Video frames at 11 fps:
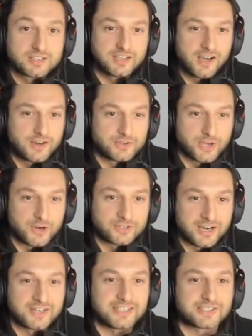No.
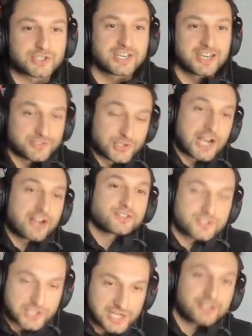It's
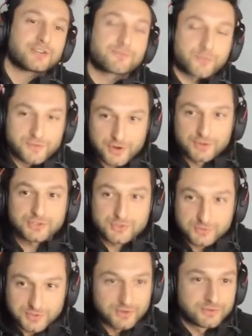Chelsea. For those who
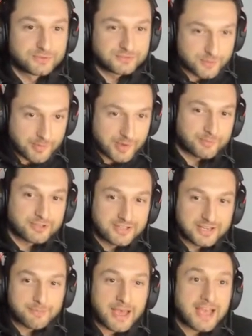don't remember, like
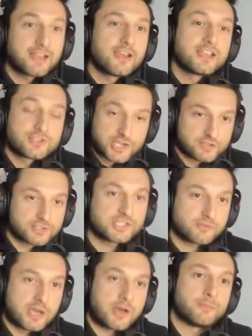Matt, Chelsea,
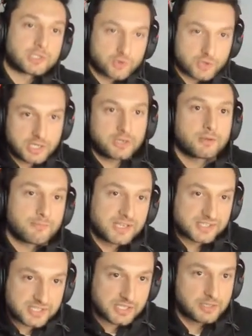Real Madrid, Man
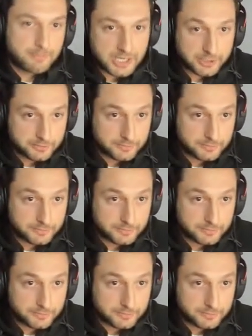City, Bayern.